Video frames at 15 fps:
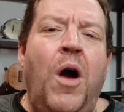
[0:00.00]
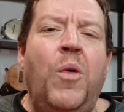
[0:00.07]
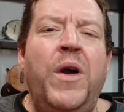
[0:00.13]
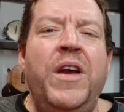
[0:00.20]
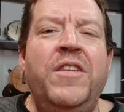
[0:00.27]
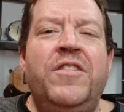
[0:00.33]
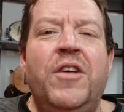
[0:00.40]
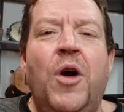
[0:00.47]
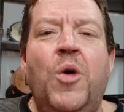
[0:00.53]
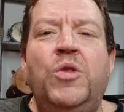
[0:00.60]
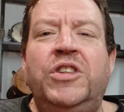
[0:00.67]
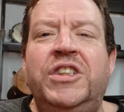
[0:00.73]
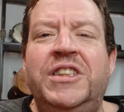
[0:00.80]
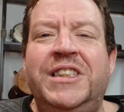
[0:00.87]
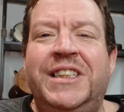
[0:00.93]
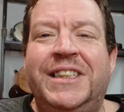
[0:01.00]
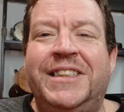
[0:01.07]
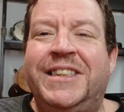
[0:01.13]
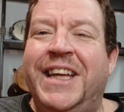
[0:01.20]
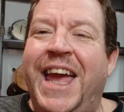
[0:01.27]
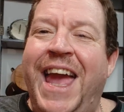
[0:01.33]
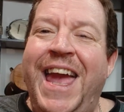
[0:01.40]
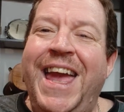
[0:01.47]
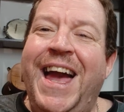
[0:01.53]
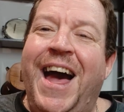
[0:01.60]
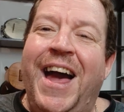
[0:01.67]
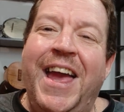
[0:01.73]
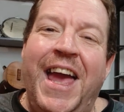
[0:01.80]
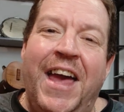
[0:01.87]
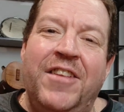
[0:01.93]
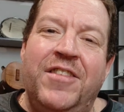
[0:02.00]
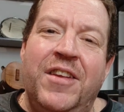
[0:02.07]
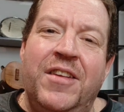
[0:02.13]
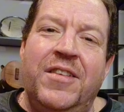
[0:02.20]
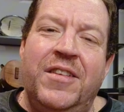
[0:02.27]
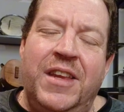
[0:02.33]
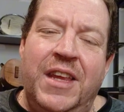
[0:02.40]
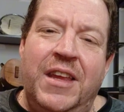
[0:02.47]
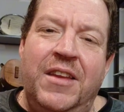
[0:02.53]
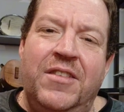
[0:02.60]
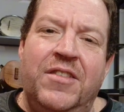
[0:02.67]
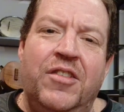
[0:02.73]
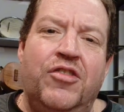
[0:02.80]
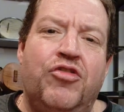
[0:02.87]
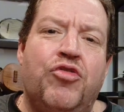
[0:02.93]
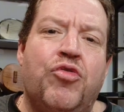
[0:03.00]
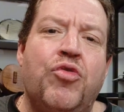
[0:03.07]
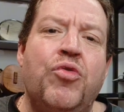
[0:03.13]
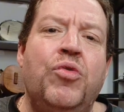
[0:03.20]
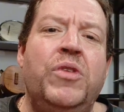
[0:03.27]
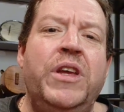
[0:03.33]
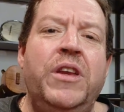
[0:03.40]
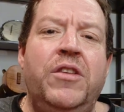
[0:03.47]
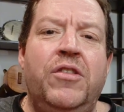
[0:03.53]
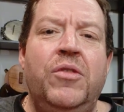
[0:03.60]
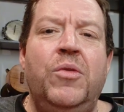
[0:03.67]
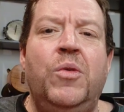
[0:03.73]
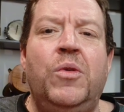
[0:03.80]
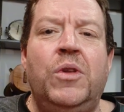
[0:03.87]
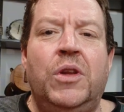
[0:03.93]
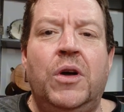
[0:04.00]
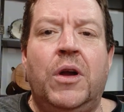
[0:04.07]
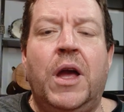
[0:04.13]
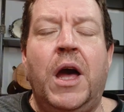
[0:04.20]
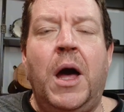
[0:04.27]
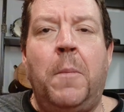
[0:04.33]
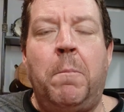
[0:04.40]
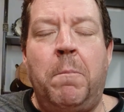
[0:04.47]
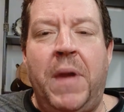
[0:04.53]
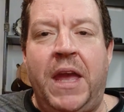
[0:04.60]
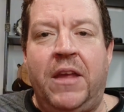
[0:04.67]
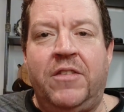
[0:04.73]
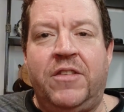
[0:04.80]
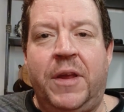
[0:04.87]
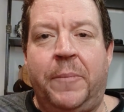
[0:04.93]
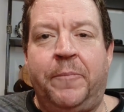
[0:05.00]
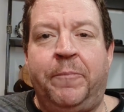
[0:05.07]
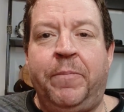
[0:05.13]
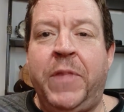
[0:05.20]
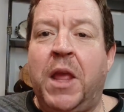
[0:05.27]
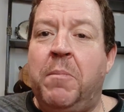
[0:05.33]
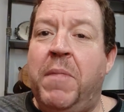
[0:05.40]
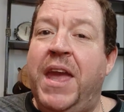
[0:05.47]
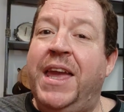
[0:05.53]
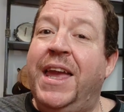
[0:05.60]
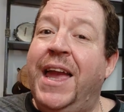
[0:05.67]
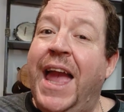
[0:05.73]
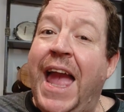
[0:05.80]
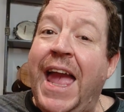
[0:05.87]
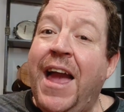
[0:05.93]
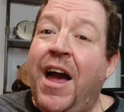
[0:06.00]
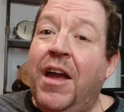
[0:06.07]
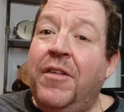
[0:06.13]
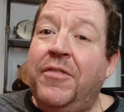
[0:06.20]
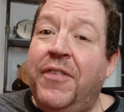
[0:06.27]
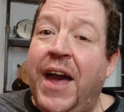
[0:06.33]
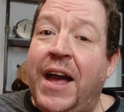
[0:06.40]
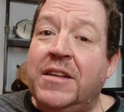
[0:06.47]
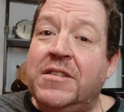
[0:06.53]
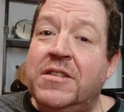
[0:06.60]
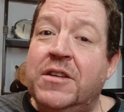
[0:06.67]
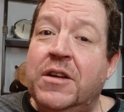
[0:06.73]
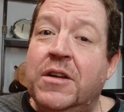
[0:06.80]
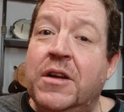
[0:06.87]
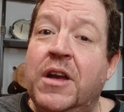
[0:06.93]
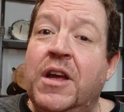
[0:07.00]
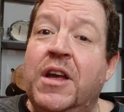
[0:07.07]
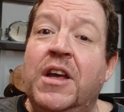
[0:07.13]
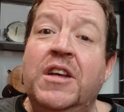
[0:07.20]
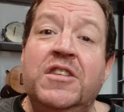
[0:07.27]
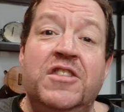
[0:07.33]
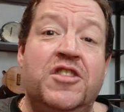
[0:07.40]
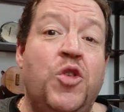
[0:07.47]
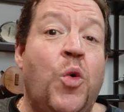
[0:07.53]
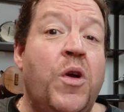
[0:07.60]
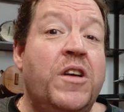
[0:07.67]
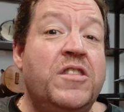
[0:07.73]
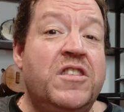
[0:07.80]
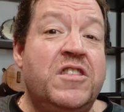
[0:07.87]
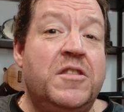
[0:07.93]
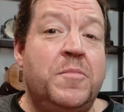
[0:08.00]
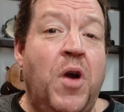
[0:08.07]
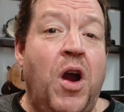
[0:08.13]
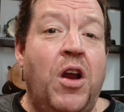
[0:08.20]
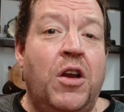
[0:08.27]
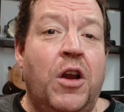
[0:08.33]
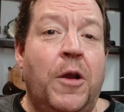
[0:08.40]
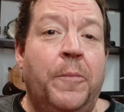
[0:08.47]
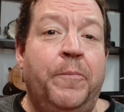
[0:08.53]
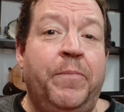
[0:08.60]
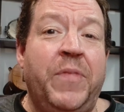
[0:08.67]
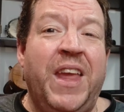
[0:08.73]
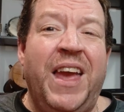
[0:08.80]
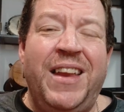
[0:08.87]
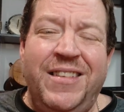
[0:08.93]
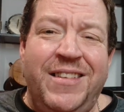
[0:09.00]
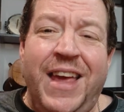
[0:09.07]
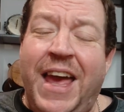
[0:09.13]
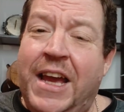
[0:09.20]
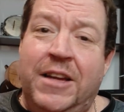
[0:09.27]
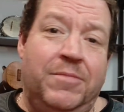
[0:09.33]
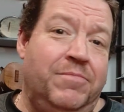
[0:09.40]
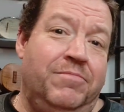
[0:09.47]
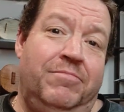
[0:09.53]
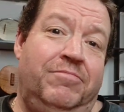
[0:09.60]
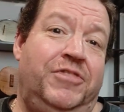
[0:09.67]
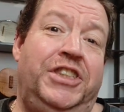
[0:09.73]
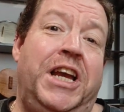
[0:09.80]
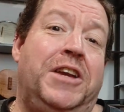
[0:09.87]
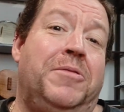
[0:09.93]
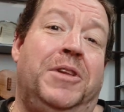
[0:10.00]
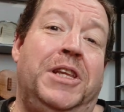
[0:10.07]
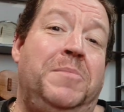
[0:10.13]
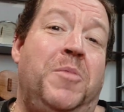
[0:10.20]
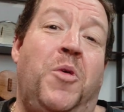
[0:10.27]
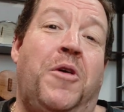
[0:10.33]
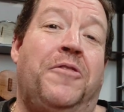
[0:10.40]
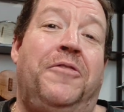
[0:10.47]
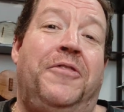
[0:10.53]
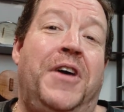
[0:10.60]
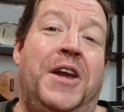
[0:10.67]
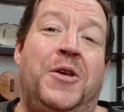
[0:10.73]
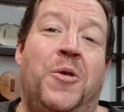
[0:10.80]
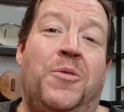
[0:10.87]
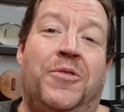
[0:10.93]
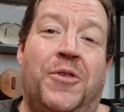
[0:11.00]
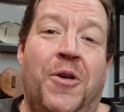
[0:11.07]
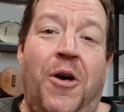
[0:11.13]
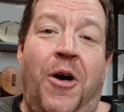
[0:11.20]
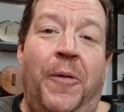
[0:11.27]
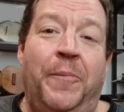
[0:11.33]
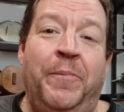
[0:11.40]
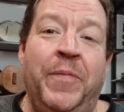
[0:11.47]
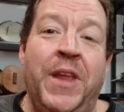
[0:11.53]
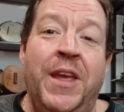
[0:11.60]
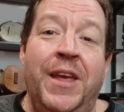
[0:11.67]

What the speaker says: Huawei's OceanDisk AI SSDs truly do look amazing, making AI faster, storage smarter, and tech generally more fun overall.